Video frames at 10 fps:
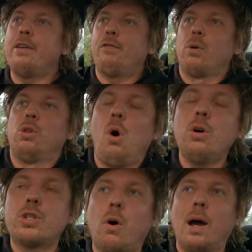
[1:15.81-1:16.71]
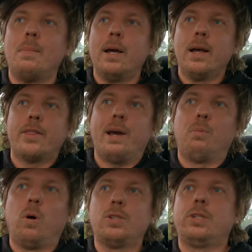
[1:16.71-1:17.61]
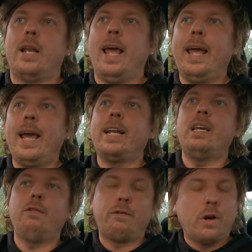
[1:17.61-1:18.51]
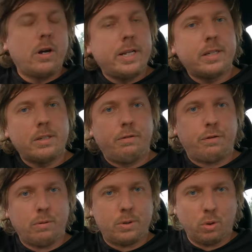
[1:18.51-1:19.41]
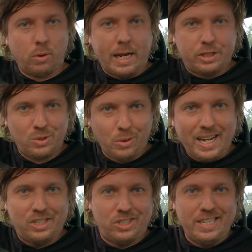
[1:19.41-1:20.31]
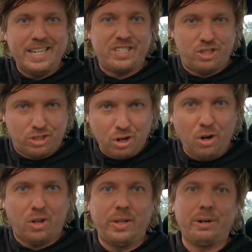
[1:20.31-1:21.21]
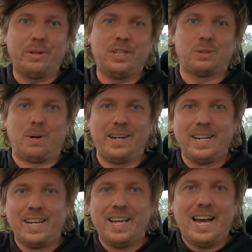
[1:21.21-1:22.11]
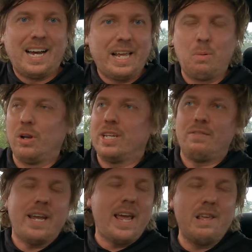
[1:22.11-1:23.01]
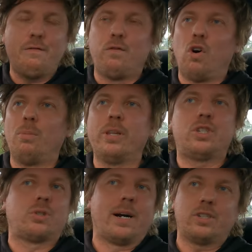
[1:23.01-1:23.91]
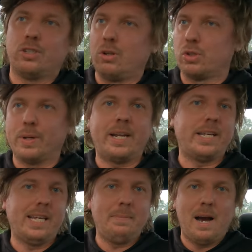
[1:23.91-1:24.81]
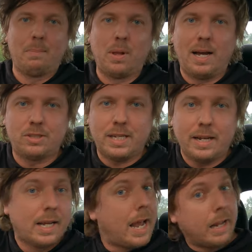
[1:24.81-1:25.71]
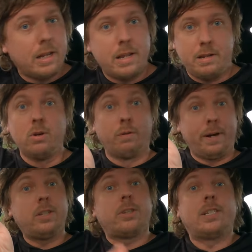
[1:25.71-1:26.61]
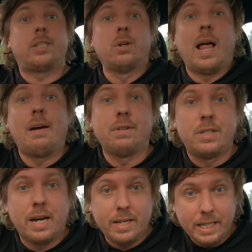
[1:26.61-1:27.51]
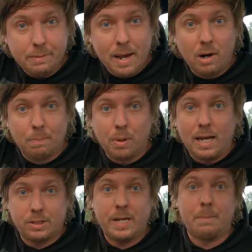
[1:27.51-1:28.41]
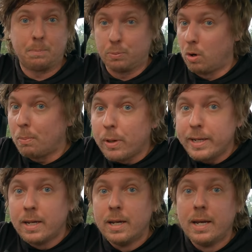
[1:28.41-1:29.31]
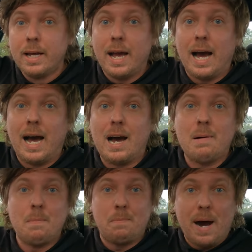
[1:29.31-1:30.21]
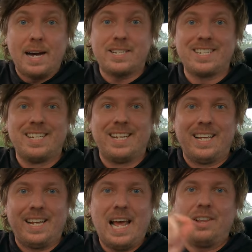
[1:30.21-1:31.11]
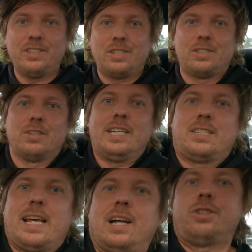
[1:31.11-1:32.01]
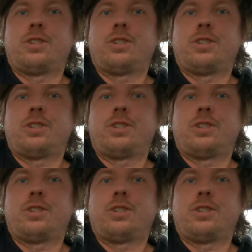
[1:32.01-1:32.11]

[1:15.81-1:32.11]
And for a long time, there wasn't any verdict from DoorDash. DoorDash steered so clear of this one. They weren't giving any formal instructions, not doing any email blasts out. And in all fairness, they still haven't done email blasts out properly. But now, this is leaked out.